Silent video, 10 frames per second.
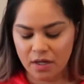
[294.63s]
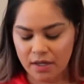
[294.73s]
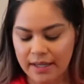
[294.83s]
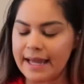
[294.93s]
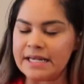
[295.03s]

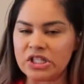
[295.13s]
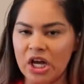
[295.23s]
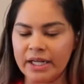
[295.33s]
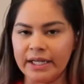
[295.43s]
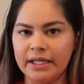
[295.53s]
case
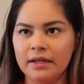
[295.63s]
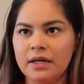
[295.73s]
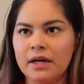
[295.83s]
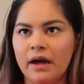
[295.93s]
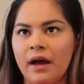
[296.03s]
on it.
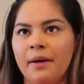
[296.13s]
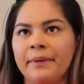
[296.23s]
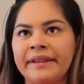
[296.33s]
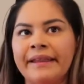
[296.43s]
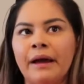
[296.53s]

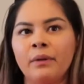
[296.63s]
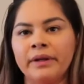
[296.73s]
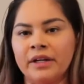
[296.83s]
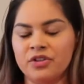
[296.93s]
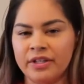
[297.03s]
And that one
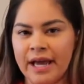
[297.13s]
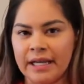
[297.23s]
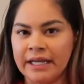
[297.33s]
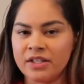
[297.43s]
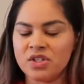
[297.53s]
actually had
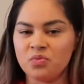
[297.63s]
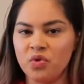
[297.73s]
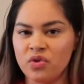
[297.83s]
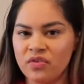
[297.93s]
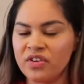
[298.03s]
like a
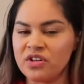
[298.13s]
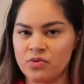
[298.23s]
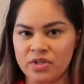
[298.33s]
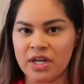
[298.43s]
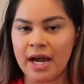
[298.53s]
smoother finish,
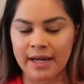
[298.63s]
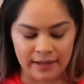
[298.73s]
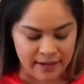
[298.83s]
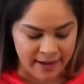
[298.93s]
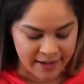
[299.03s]
which I kind
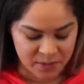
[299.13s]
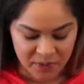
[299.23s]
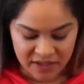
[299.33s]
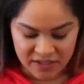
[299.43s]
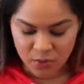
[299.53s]
of liked,
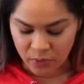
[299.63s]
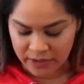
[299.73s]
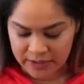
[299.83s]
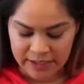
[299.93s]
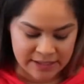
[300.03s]
but this one,
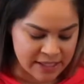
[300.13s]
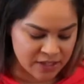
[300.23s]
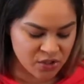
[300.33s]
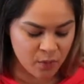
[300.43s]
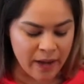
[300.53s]
it's not
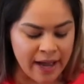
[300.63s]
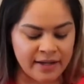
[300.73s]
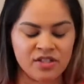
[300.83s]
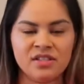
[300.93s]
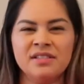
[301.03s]
too bad.
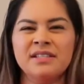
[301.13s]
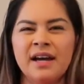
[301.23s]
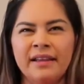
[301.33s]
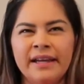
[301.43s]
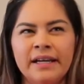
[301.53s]
It's
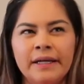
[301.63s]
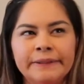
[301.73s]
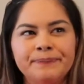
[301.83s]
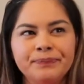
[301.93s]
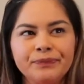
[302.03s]
got like
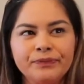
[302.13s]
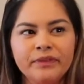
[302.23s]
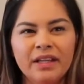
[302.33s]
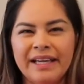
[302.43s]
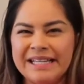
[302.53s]

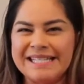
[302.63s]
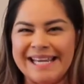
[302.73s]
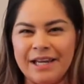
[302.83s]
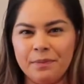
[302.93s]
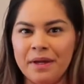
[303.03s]
a
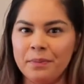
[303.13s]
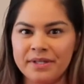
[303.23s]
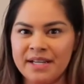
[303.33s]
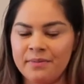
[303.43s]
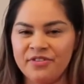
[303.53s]
sandpaper
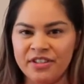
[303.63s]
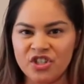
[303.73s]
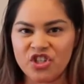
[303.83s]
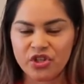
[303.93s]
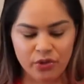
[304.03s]
type
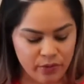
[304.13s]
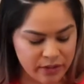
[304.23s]
finish to